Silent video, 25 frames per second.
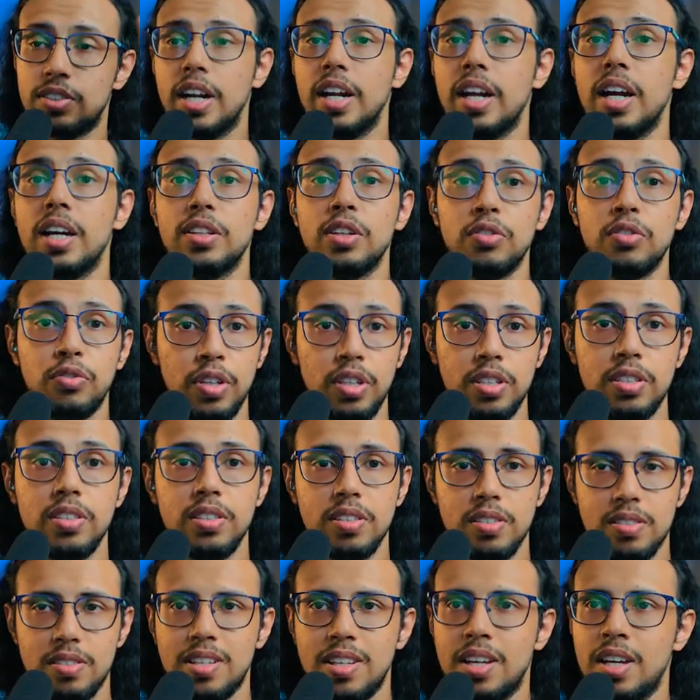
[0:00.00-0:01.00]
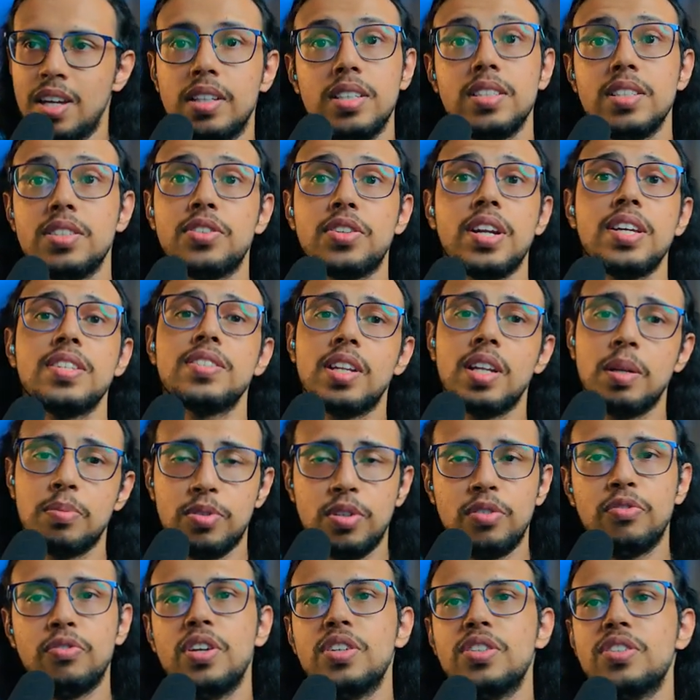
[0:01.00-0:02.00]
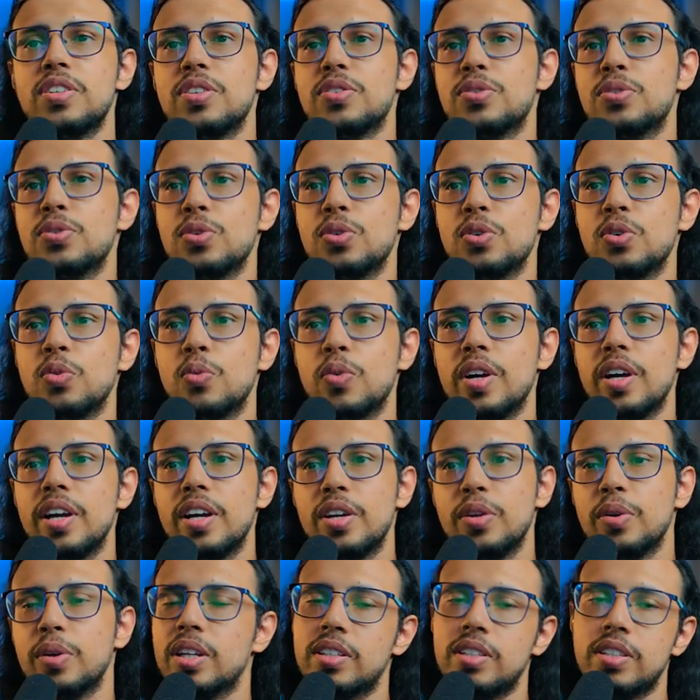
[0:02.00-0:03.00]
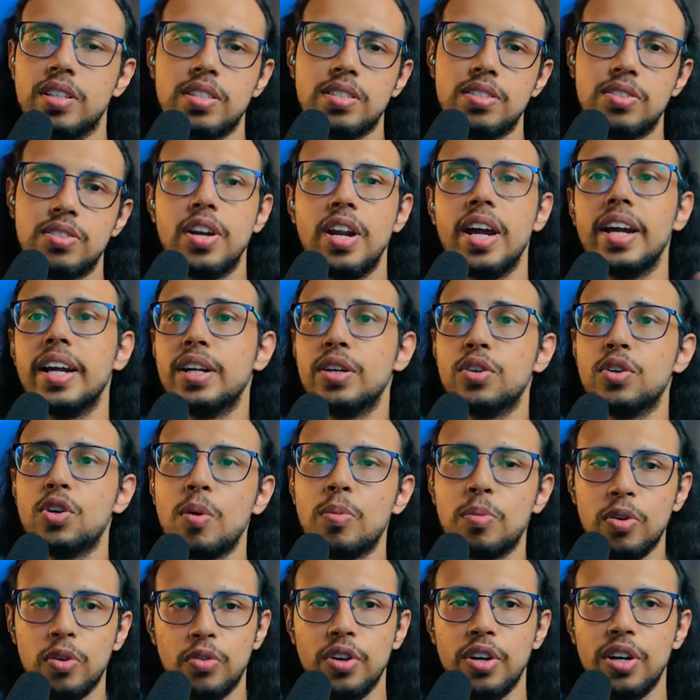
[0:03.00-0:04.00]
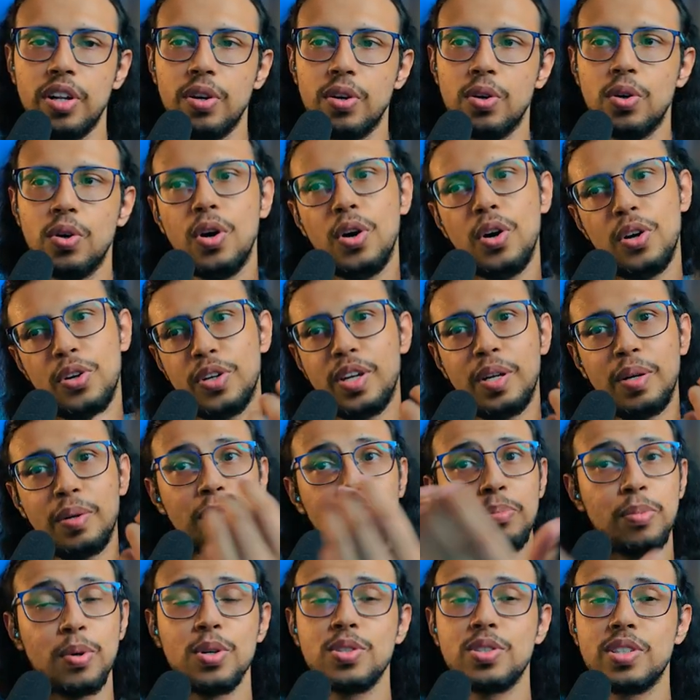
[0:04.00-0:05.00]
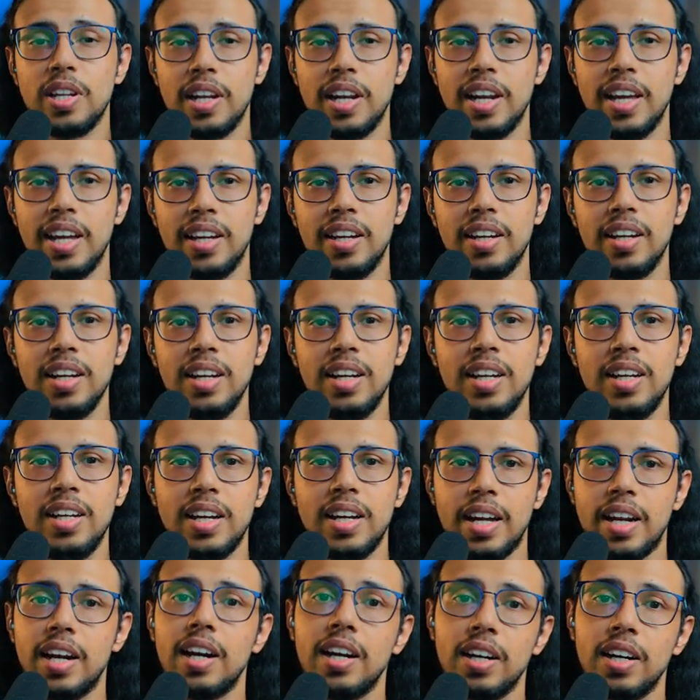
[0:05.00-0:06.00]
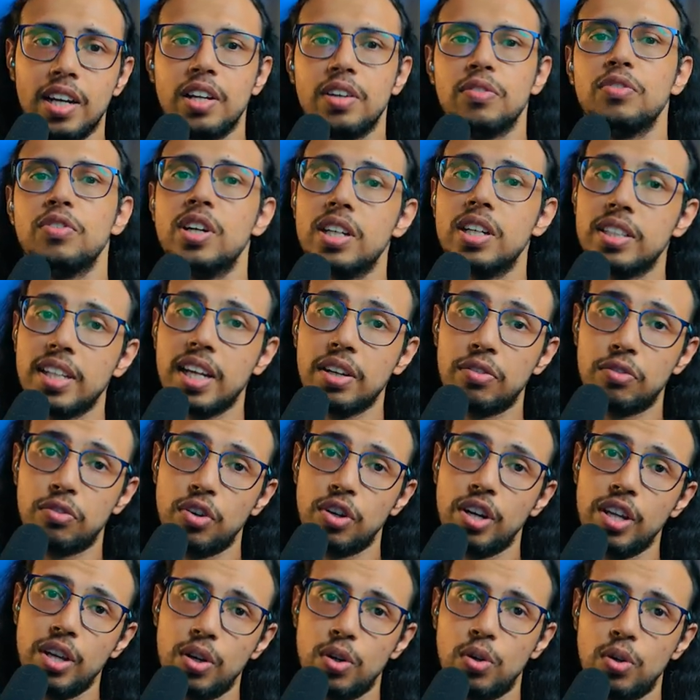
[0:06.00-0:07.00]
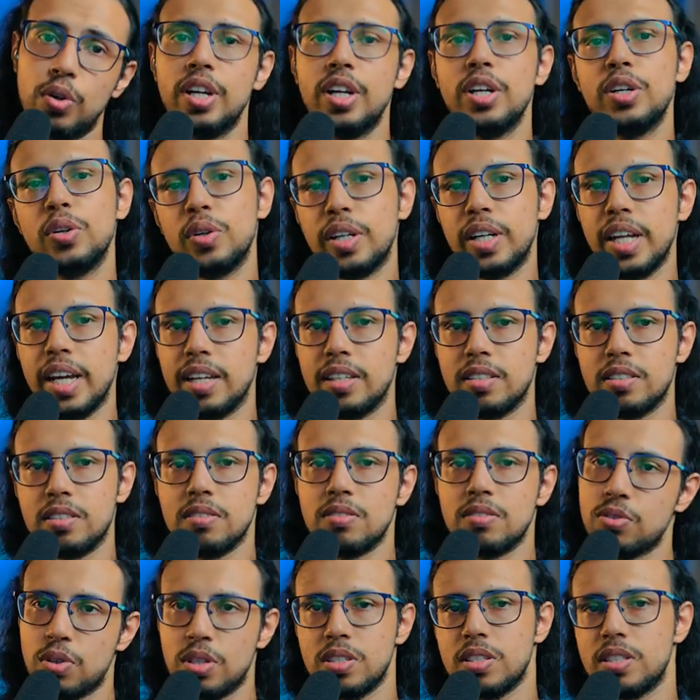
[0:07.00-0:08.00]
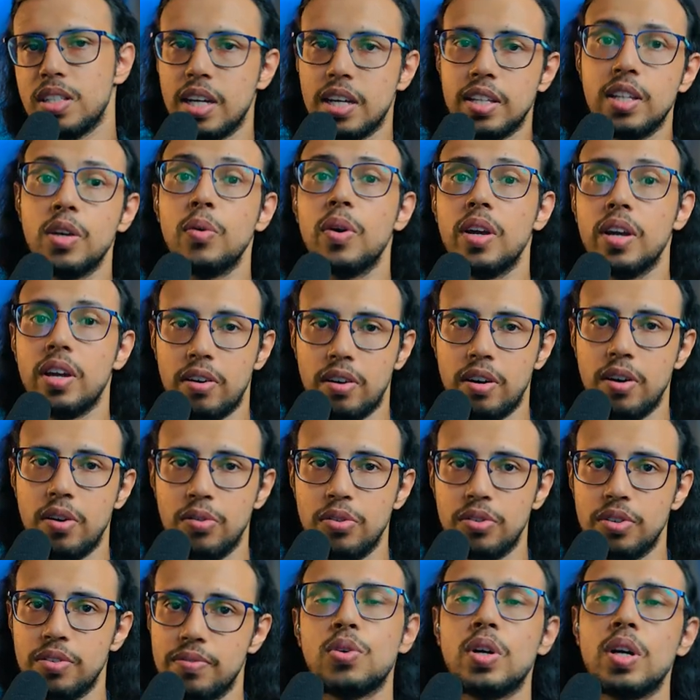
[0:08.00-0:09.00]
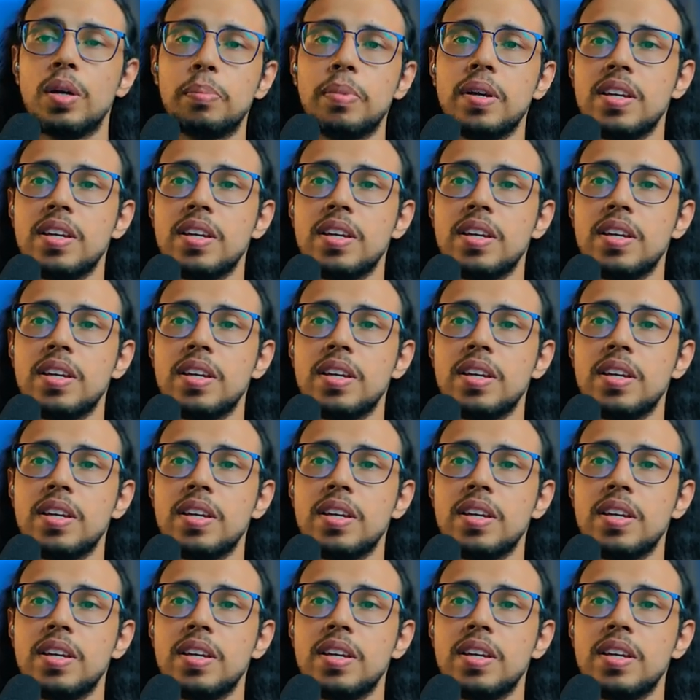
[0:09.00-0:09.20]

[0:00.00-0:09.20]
try other features. There's a transcription feature too, where you can just drag and drop a video, or you can post a link, and it'll convert that video into text. So it's the other way around. So I